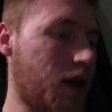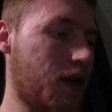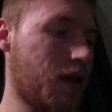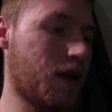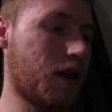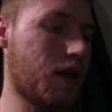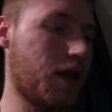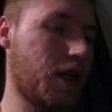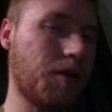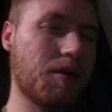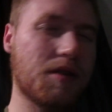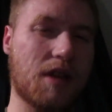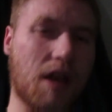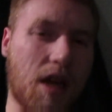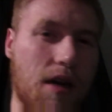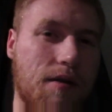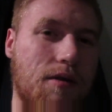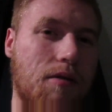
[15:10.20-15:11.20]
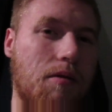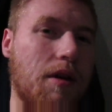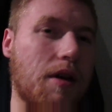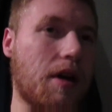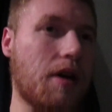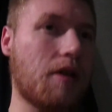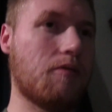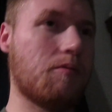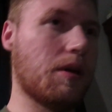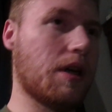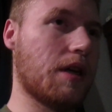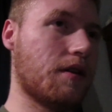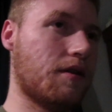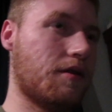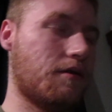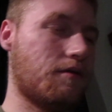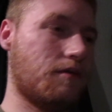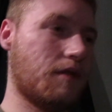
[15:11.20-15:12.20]
Uh, he was kind of a weirdo,
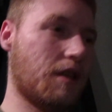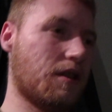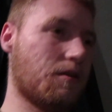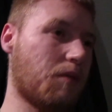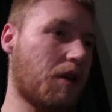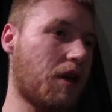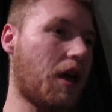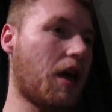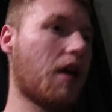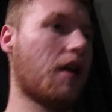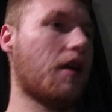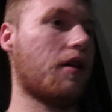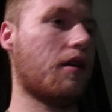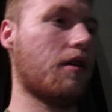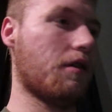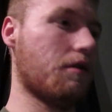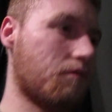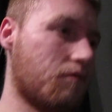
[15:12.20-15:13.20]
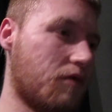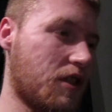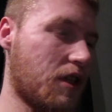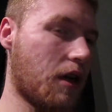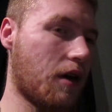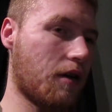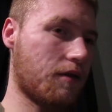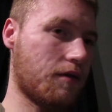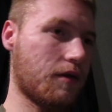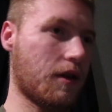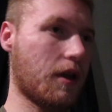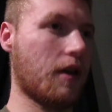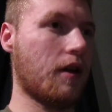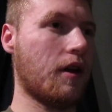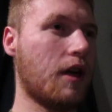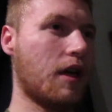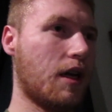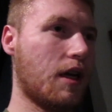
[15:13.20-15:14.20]
but he's a mechanic and stuff,
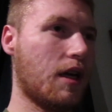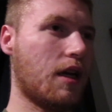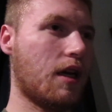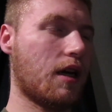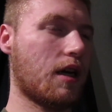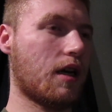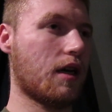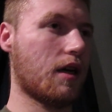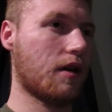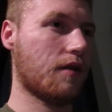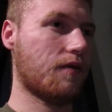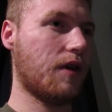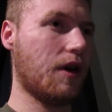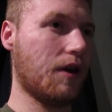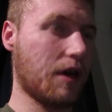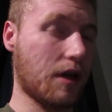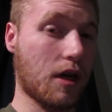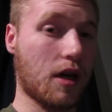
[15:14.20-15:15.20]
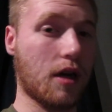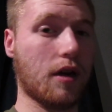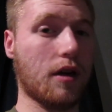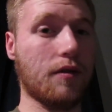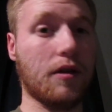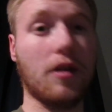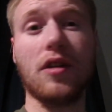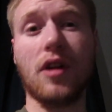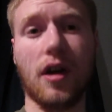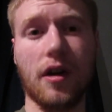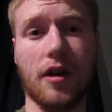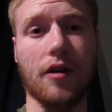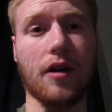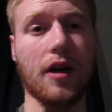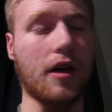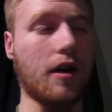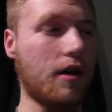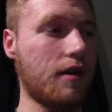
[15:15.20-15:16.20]
and uh, very talkative. He'll talk
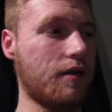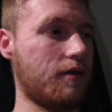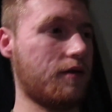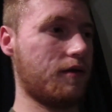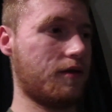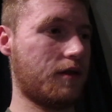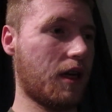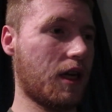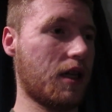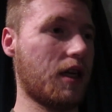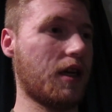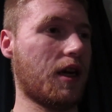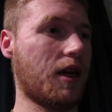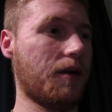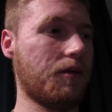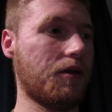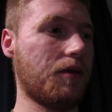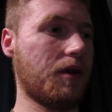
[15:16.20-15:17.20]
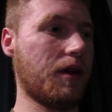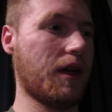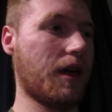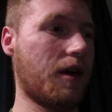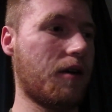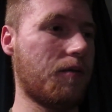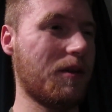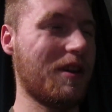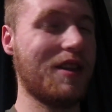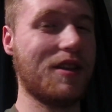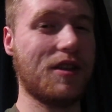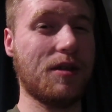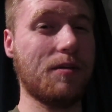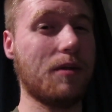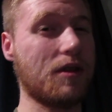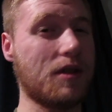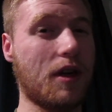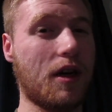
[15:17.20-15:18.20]
your head off, kind of like I'm doing now. But this is
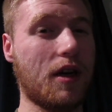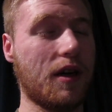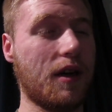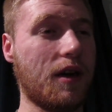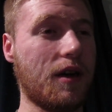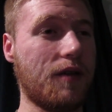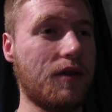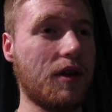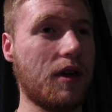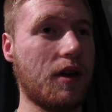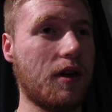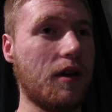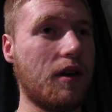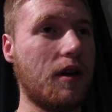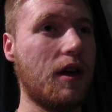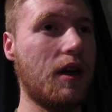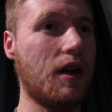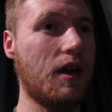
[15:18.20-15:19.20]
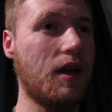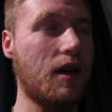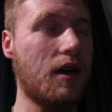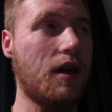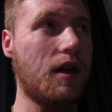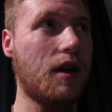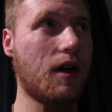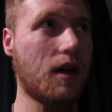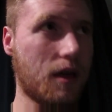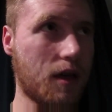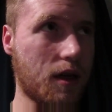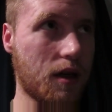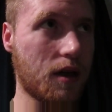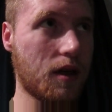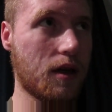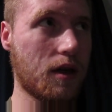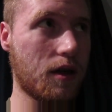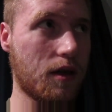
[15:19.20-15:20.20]
the most talking I've done
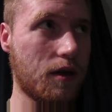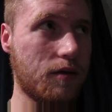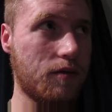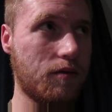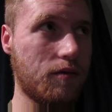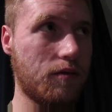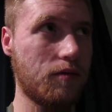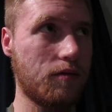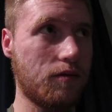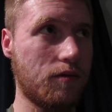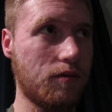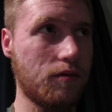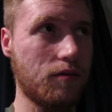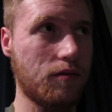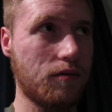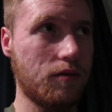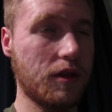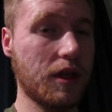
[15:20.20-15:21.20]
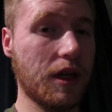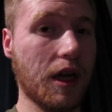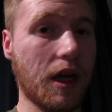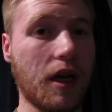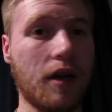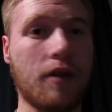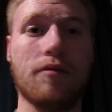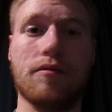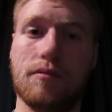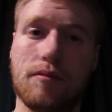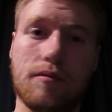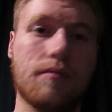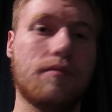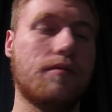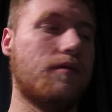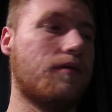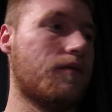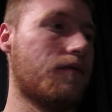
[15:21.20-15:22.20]
uh, today.
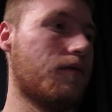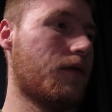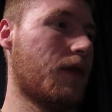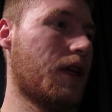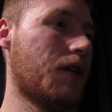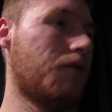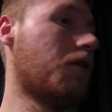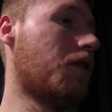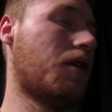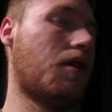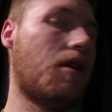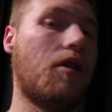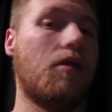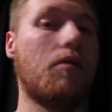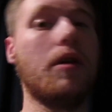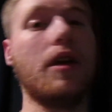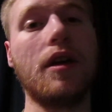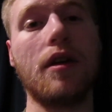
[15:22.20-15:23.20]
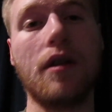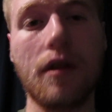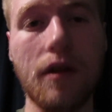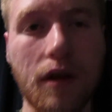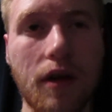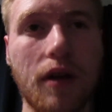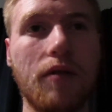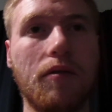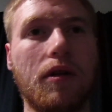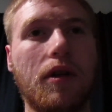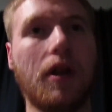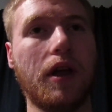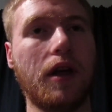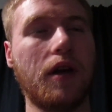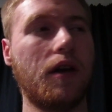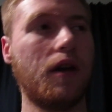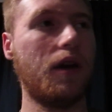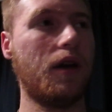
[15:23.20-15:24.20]
Well, all week, really.